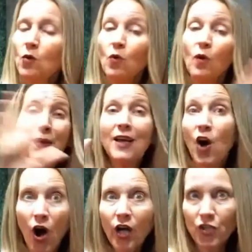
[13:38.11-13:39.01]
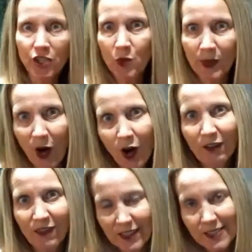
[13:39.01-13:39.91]
Well, be cautious with all
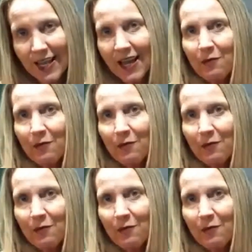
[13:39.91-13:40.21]
of this,